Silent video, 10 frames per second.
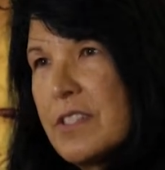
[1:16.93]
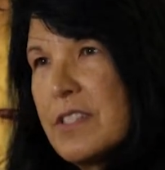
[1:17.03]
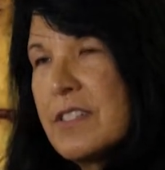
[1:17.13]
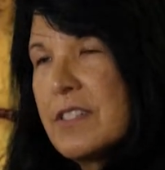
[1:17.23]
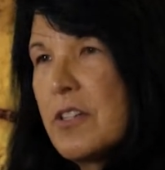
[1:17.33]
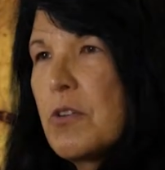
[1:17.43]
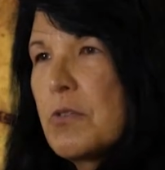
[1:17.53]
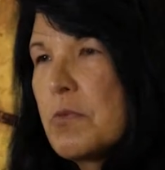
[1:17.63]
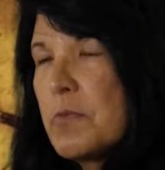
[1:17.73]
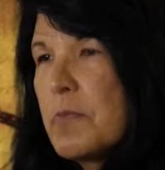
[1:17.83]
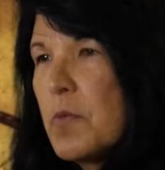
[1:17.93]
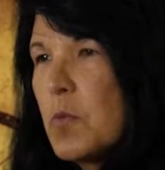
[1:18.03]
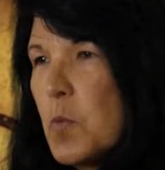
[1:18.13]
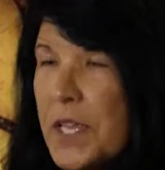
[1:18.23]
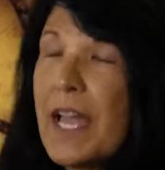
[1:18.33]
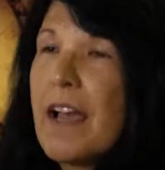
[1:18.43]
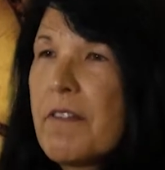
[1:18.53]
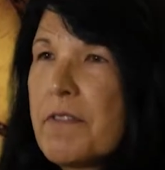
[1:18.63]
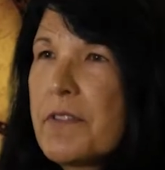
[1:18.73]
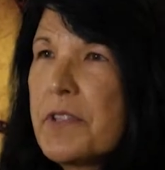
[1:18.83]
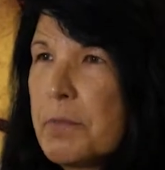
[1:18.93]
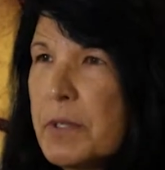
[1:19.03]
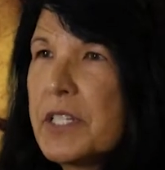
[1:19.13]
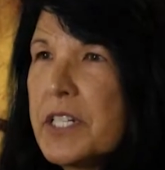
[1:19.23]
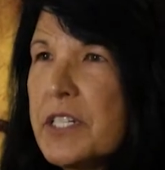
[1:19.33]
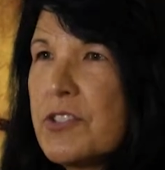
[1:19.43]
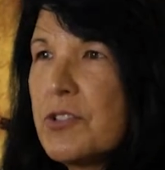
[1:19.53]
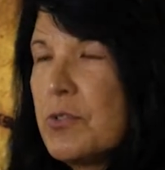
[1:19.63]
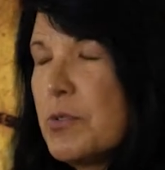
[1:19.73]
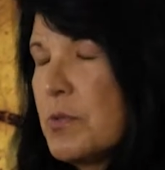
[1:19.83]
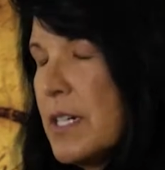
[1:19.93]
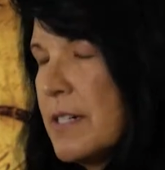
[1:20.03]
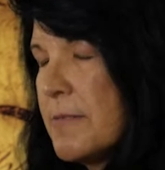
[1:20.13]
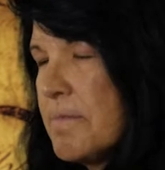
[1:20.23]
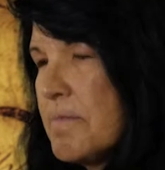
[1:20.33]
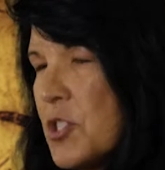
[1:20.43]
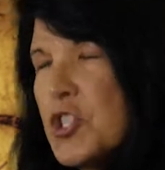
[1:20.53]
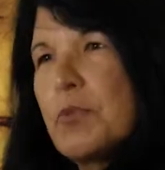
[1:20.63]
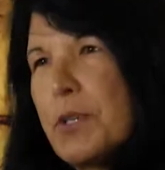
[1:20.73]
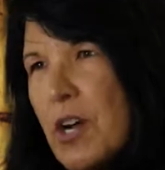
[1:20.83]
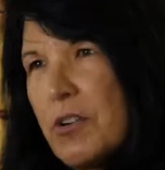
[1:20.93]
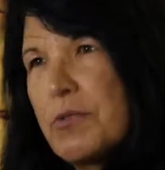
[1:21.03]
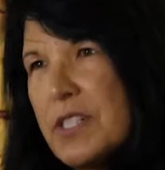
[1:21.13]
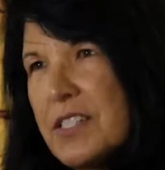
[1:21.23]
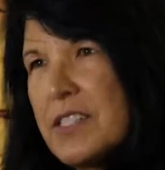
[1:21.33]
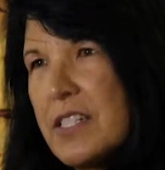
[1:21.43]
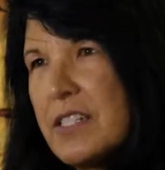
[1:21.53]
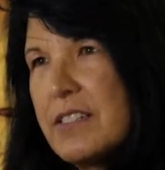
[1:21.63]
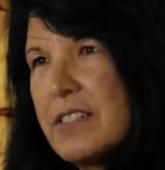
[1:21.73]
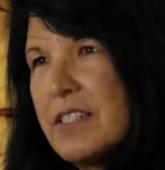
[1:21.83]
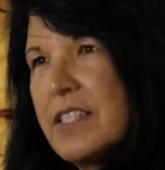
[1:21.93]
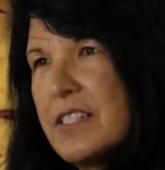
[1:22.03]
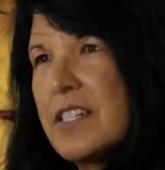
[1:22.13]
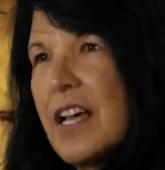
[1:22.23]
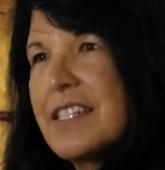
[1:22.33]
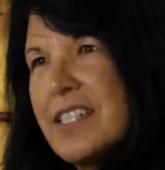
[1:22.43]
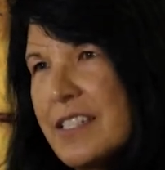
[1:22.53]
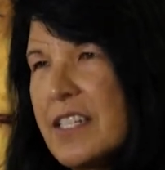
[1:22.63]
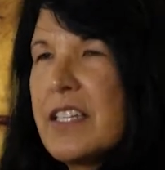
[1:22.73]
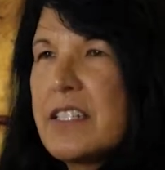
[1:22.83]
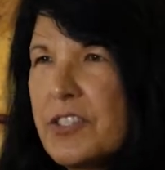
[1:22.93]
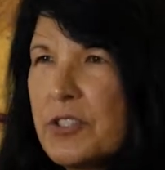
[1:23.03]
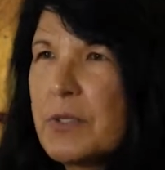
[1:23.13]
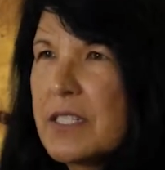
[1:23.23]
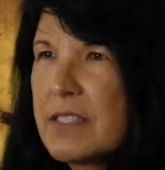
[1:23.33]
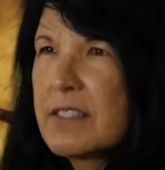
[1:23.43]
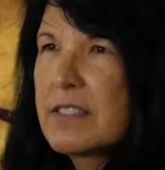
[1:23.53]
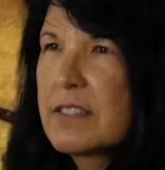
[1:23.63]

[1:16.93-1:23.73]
So we have the ability to determine our own destinies. It is not dictated to us.